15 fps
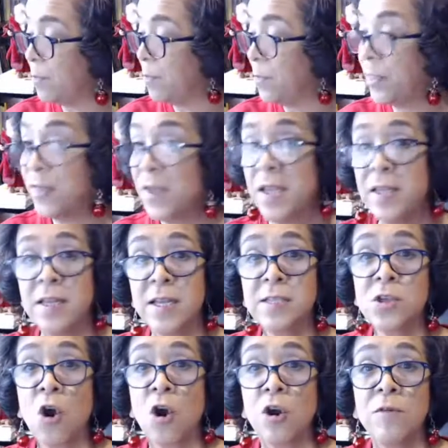thing that it's
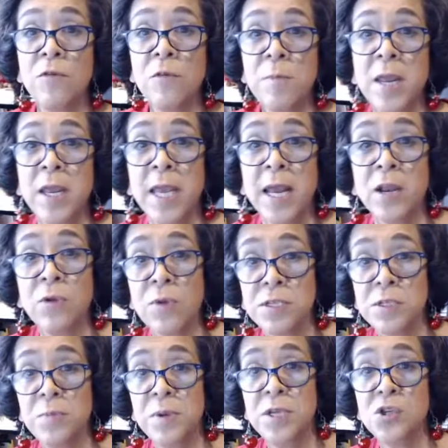hard for me getting
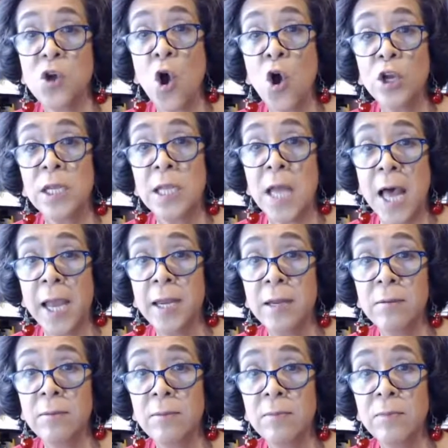recipes
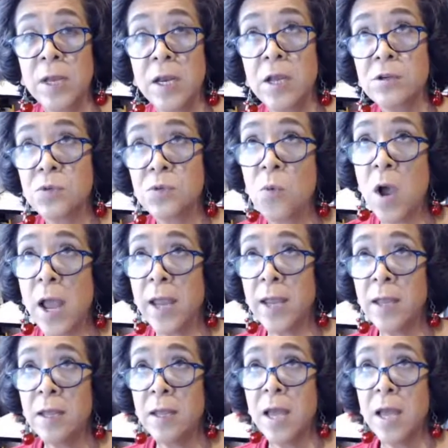online, and here's why.